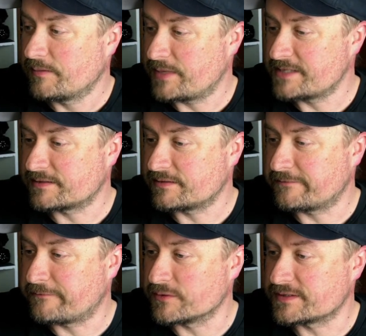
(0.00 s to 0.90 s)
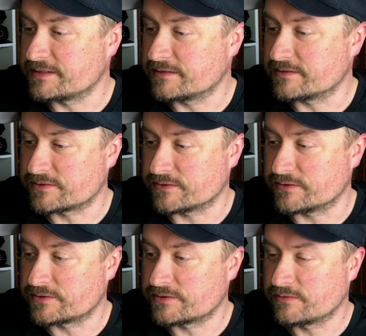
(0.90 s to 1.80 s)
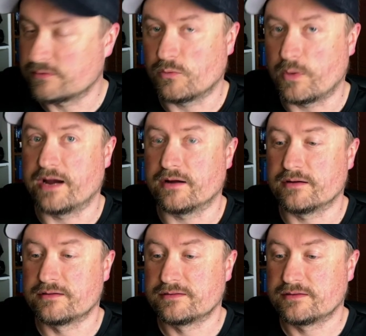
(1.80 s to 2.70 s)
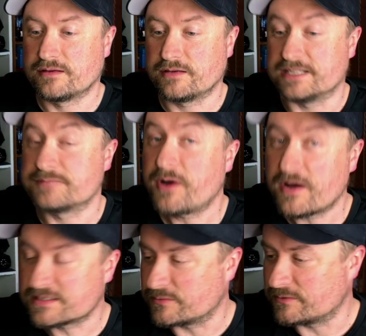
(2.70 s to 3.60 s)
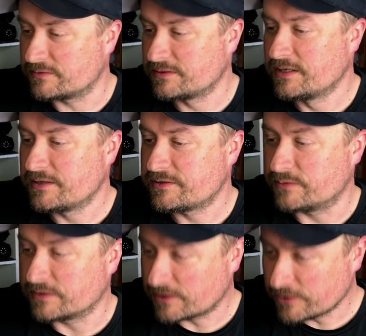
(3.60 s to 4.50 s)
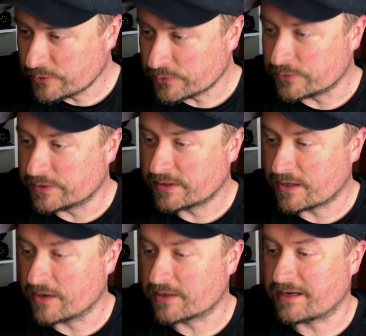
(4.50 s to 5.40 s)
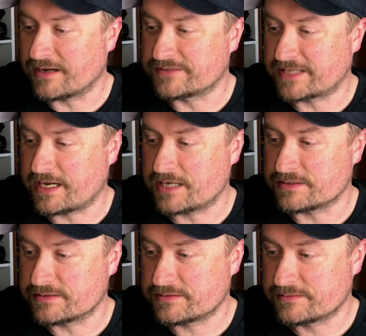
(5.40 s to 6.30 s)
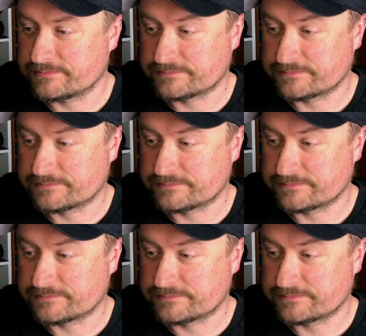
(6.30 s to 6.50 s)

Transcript: basically forcing the search where it's possible to include archived caches.